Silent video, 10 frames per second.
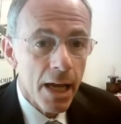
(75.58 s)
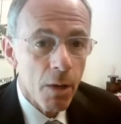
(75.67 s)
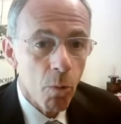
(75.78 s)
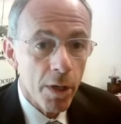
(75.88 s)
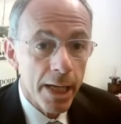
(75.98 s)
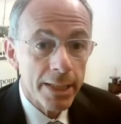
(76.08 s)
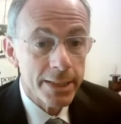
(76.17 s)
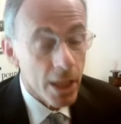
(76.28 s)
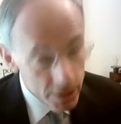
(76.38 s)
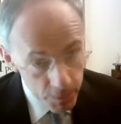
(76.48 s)
what has
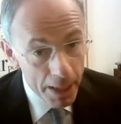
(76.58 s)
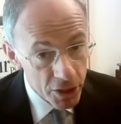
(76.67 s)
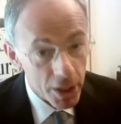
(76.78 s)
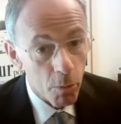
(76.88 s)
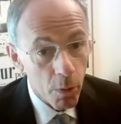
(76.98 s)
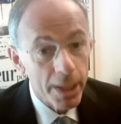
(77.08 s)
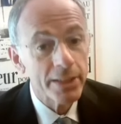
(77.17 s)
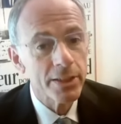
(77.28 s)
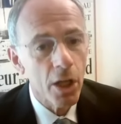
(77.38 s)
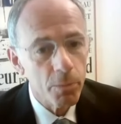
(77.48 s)
not, especially what
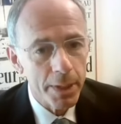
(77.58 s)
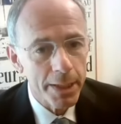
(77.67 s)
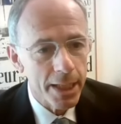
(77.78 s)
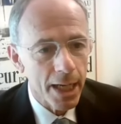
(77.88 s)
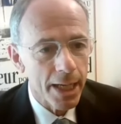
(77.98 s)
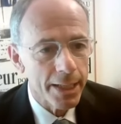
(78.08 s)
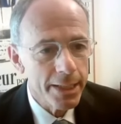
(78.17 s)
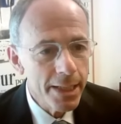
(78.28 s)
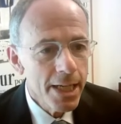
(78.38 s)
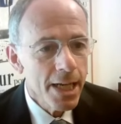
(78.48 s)
has not been
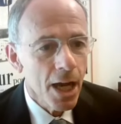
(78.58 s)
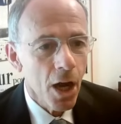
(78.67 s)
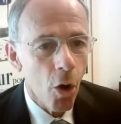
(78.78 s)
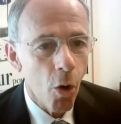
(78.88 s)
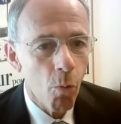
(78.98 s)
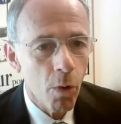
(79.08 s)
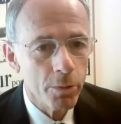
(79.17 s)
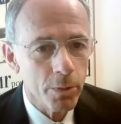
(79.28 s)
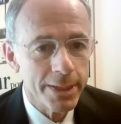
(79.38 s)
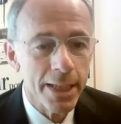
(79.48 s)
done, or what
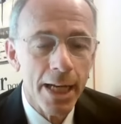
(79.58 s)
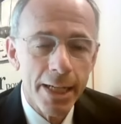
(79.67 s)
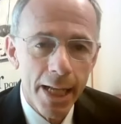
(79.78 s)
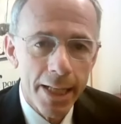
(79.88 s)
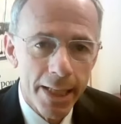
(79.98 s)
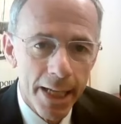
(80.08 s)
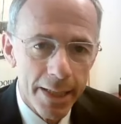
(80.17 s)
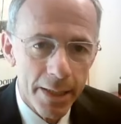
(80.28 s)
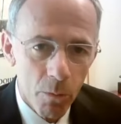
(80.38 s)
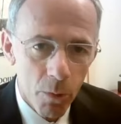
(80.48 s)
was done and
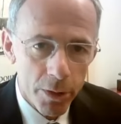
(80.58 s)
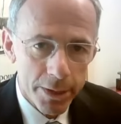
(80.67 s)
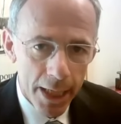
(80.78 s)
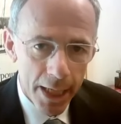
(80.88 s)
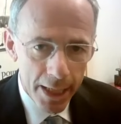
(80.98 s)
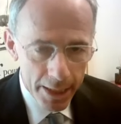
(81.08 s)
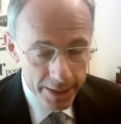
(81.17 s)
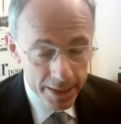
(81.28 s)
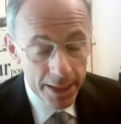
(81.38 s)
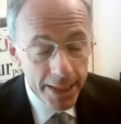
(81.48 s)
then was
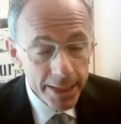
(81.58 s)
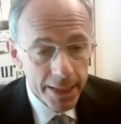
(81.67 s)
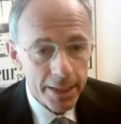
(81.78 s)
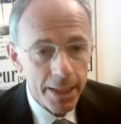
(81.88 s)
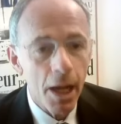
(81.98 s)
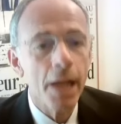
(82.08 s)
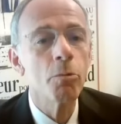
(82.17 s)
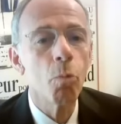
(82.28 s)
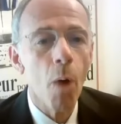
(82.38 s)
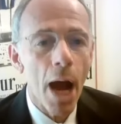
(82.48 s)
deleted, and
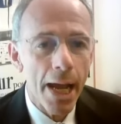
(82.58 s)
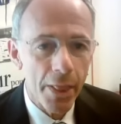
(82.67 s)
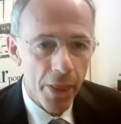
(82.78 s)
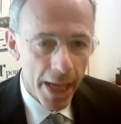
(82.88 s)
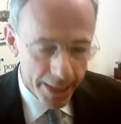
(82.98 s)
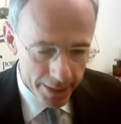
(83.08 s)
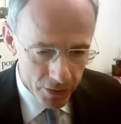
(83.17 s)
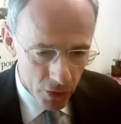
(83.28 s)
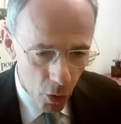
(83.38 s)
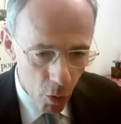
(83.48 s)
why that is
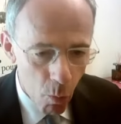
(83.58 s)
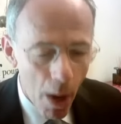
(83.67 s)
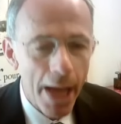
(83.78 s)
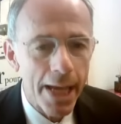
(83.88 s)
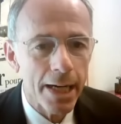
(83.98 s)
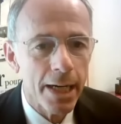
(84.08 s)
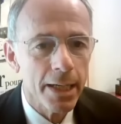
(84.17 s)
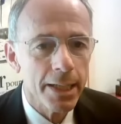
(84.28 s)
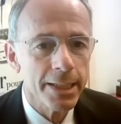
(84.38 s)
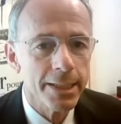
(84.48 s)
so, why
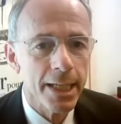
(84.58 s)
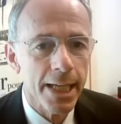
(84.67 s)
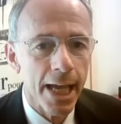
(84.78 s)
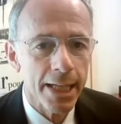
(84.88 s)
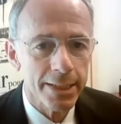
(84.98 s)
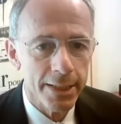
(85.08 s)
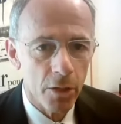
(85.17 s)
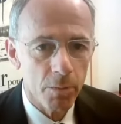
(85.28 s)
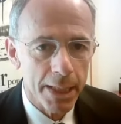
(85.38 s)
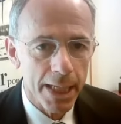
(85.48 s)
Italy has
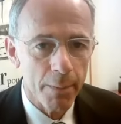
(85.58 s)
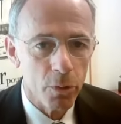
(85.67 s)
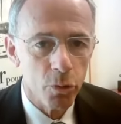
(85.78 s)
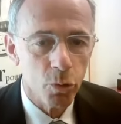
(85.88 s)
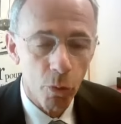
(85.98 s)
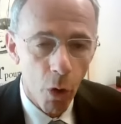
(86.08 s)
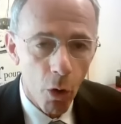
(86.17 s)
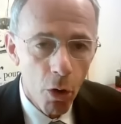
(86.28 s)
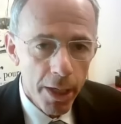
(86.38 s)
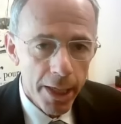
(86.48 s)
not been able to
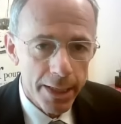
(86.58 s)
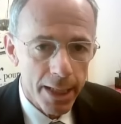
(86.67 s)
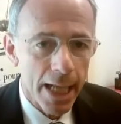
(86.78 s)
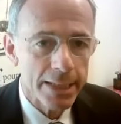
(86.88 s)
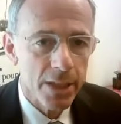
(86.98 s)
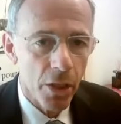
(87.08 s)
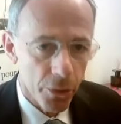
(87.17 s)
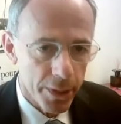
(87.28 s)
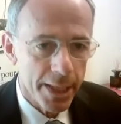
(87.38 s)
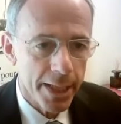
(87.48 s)
grow in the last
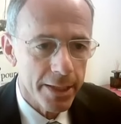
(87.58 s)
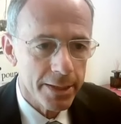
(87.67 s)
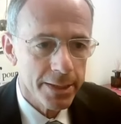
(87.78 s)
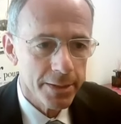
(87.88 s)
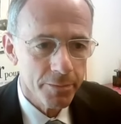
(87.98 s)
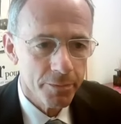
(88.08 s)
30 years.